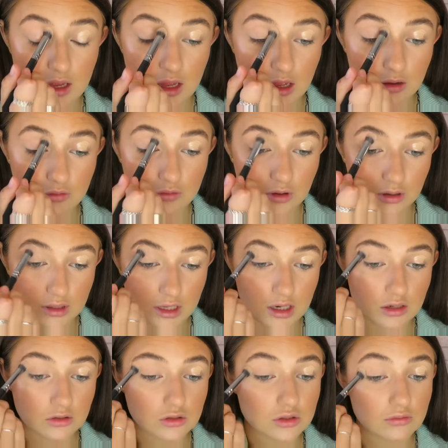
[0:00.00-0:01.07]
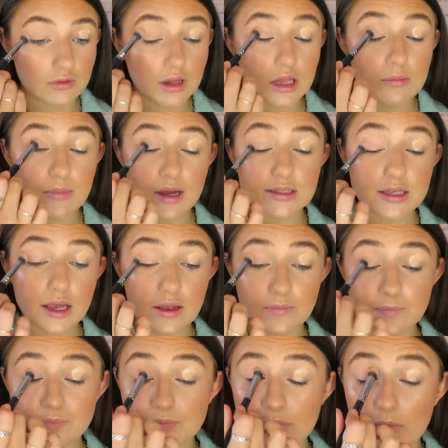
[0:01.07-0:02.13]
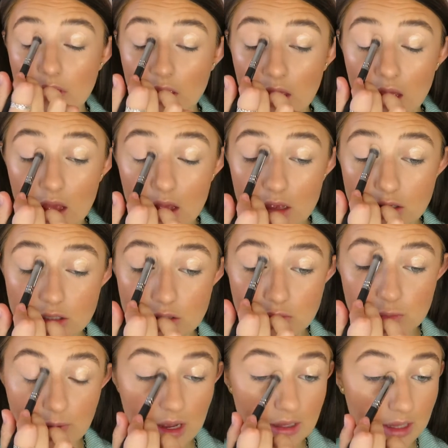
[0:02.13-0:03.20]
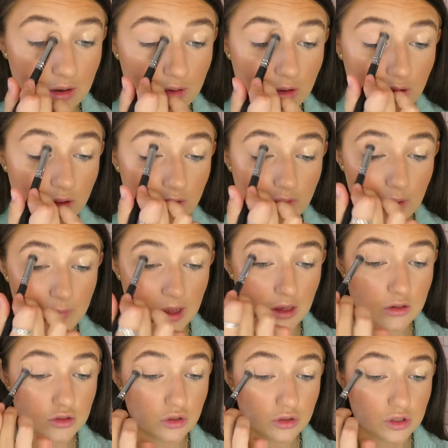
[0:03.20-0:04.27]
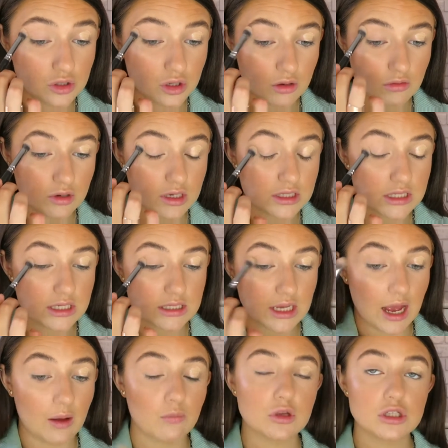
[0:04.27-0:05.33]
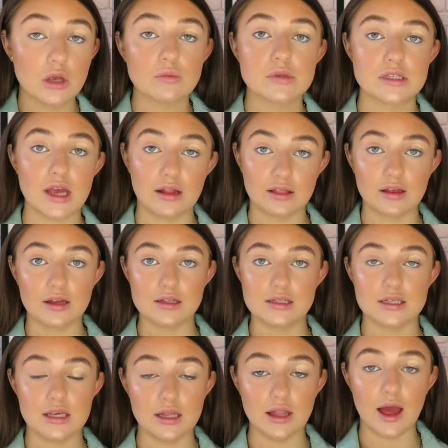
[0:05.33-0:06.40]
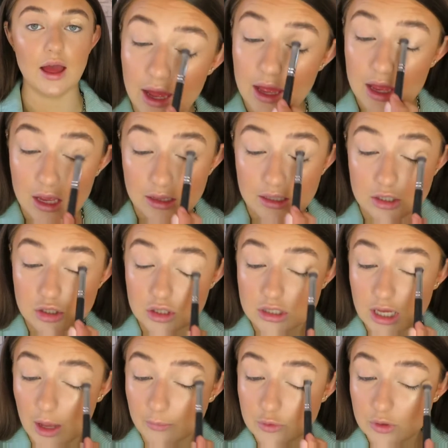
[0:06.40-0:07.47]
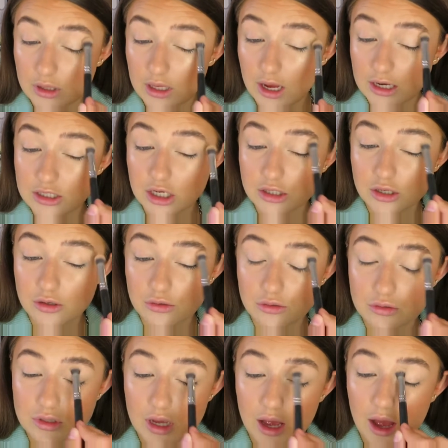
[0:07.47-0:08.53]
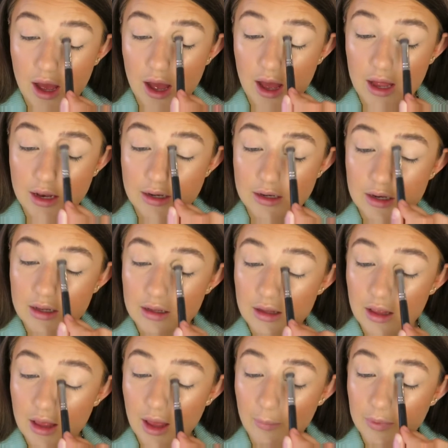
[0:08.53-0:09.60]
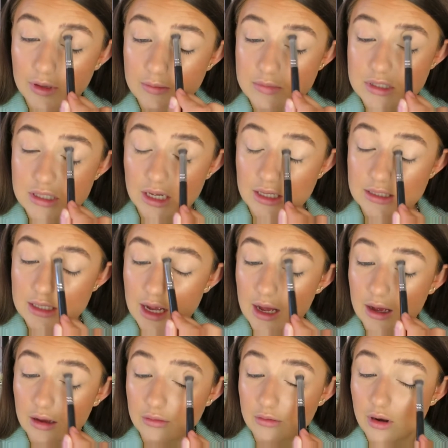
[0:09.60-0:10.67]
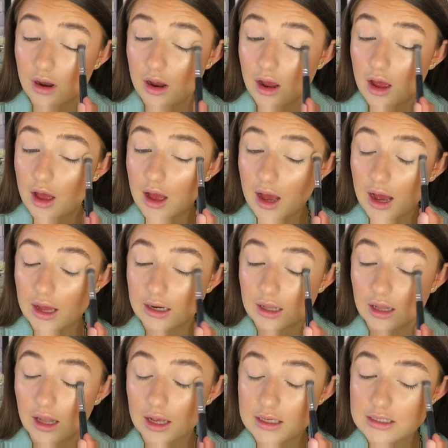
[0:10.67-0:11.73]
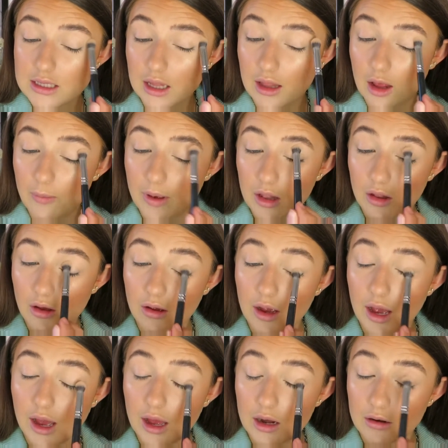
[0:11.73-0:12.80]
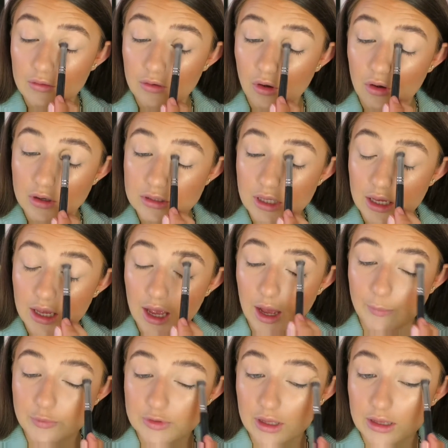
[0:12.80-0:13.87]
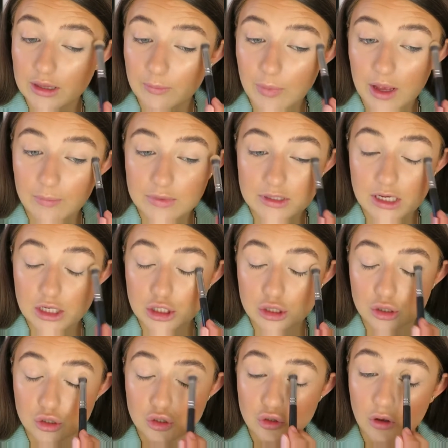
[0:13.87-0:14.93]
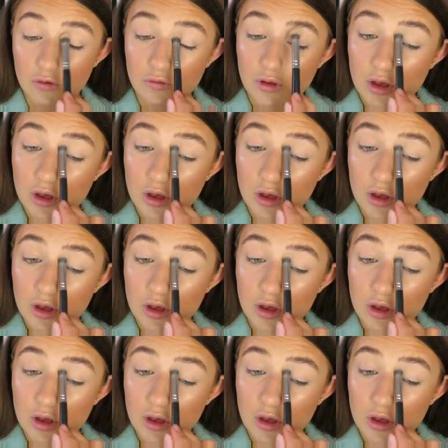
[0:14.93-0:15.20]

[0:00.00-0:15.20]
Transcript: If not, then it doesn't really matter. So I'm just patting that all over, making sure there's no creases and we don't set the concealer. This just helps with the eyeshadows and helping them stick down and last a little bit longer, and of course like it helps like the pigmentation and stuff.